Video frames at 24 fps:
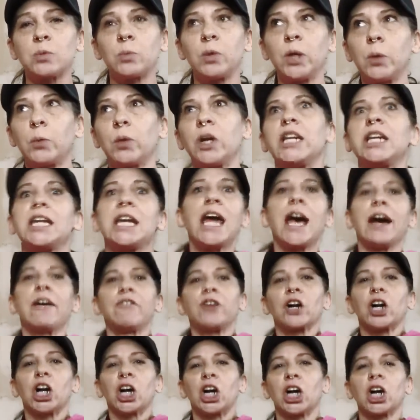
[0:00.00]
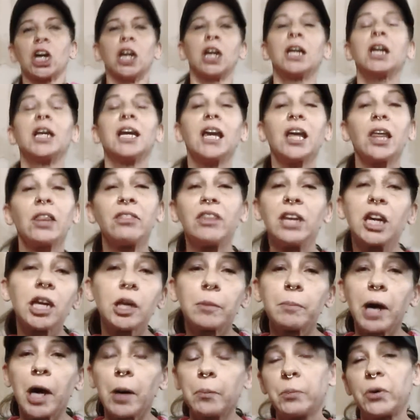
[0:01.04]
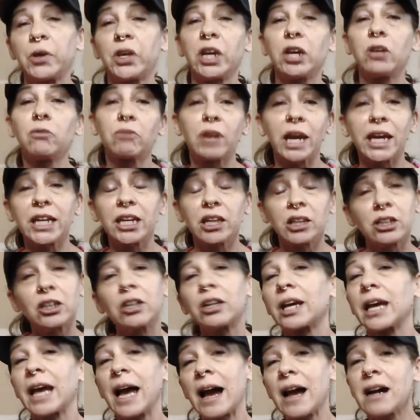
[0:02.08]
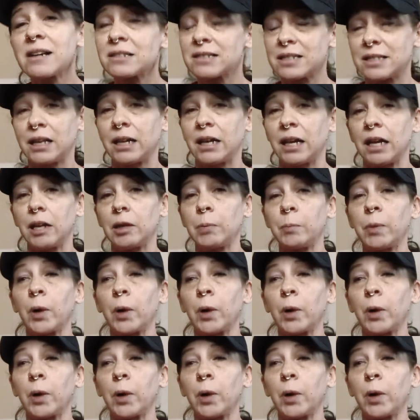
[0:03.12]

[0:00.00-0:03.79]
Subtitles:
we would never think about putting regular gas in it,